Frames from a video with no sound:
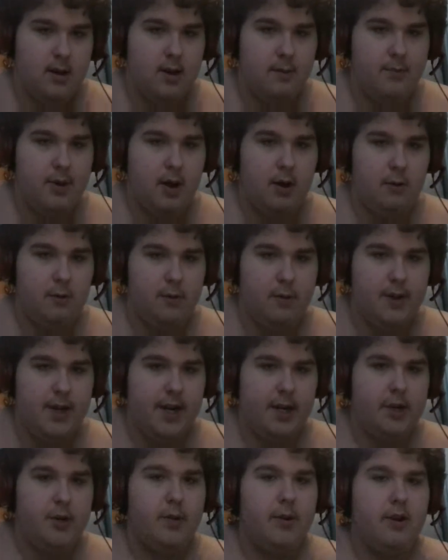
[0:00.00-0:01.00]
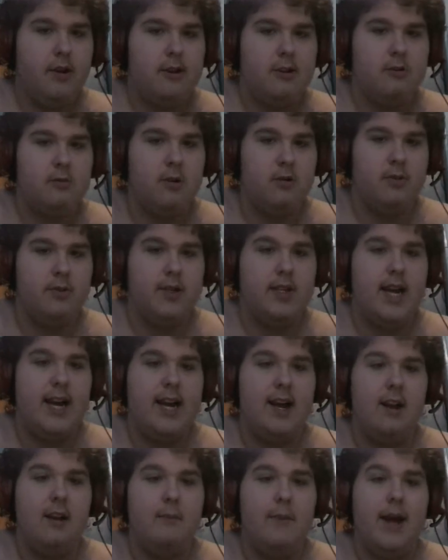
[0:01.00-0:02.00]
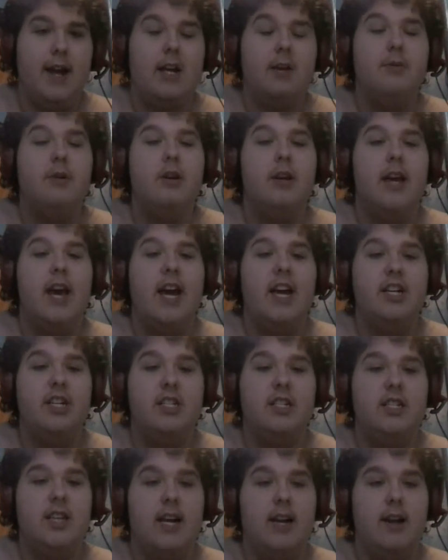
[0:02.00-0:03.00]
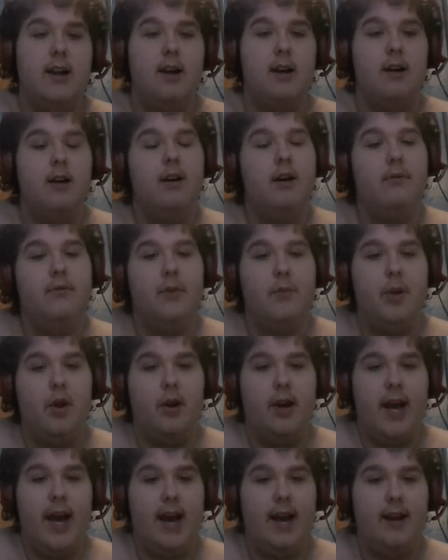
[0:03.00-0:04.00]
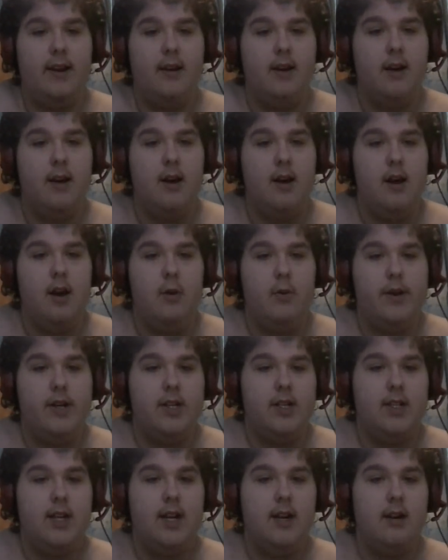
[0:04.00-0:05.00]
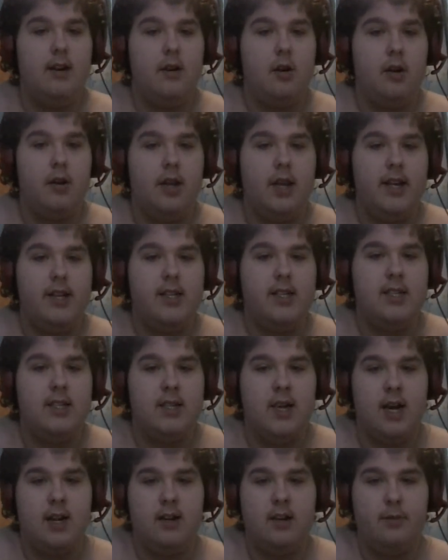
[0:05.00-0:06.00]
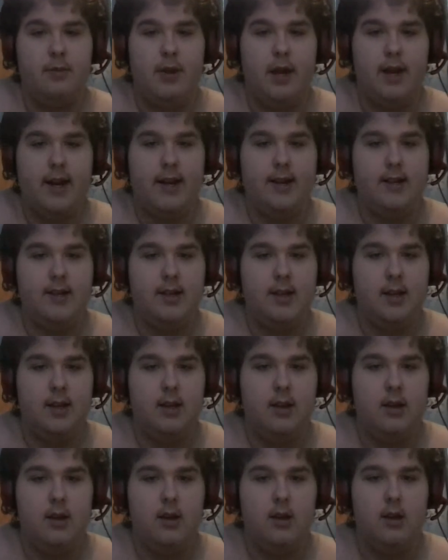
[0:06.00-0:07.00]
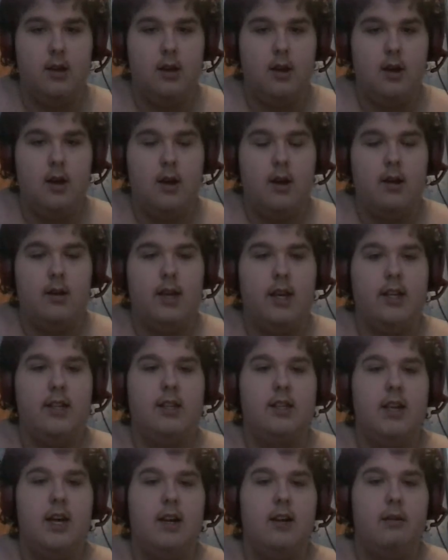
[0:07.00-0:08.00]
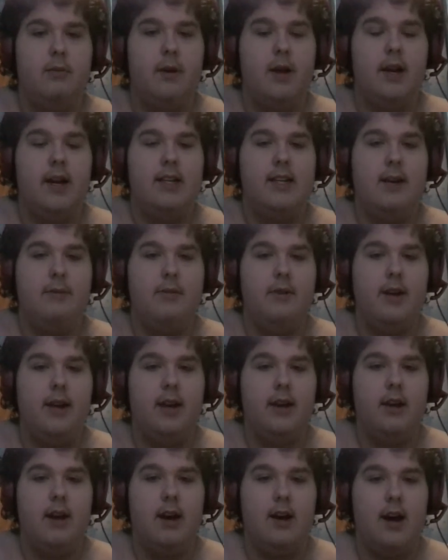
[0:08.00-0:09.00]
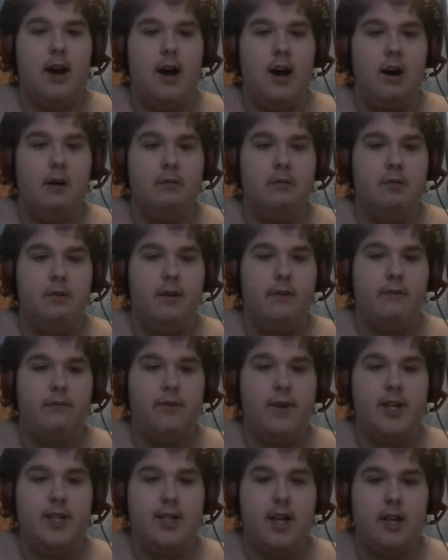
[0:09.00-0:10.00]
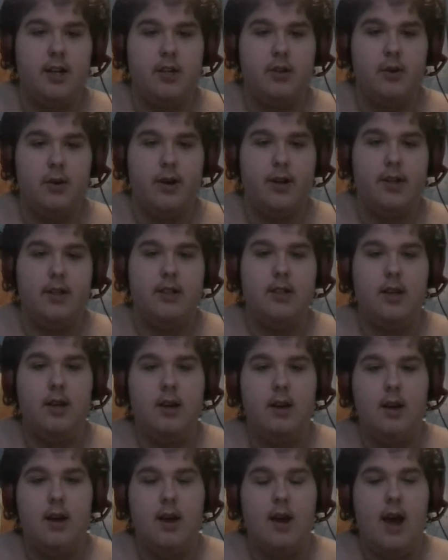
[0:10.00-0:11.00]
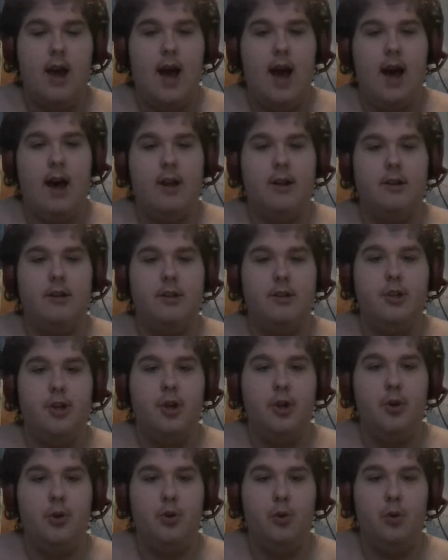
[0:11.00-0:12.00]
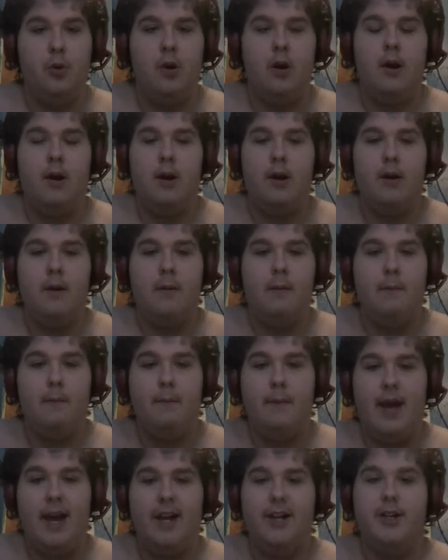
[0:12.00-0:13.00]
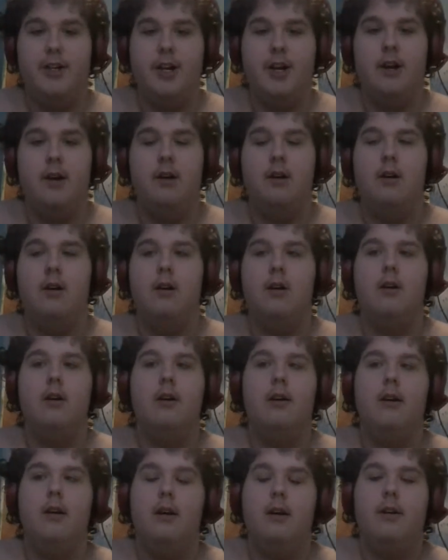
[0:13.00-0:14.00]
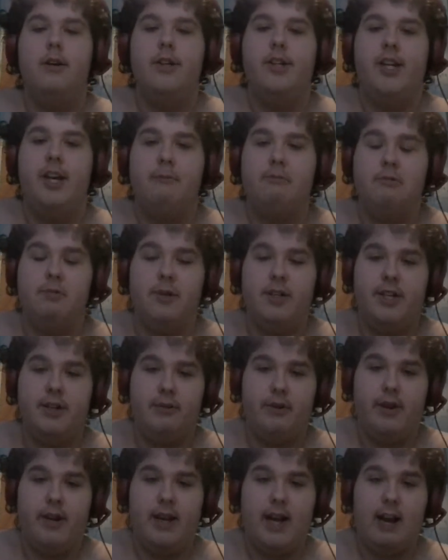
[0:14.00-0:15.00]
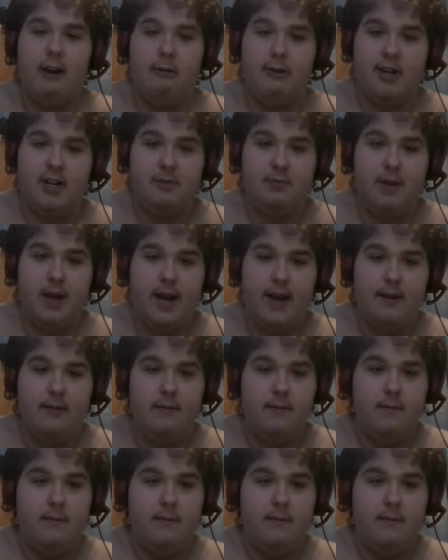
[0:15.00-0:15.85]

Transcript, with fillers: Poe, we need you and your squadron to take out the main communications centre of the blockade, which is centred on the eastern side of the planet. The eastern side of the planet is heavily armed with three star destroyers and two major ships which you cannot explain.